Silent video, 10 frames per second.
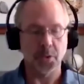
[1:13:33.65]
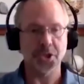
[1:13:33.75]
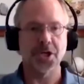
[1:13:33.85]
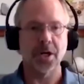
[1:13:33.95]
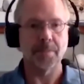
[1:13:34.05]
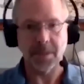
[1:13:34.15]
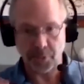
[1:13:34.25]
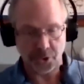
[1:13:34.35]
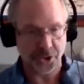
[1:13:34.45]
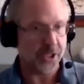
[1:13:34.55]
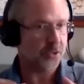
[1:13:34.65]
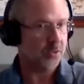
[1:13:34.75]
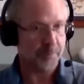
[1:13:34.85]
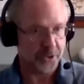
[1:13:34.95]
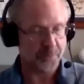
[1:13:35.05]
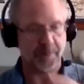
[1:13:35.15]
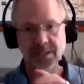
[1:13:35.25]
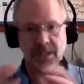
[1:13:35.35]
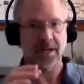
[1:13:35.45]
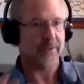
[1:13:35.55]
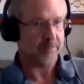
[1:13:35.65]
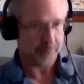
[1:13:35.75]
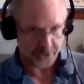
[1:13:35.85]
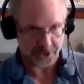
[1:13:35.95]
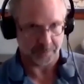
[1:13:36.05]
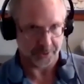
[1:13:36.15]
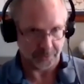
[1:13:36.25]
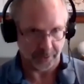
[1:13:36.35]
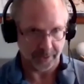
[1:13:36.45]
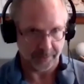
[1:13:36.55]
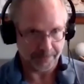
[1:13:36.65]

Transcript: which is going to be procedural, perspectival, and participatory.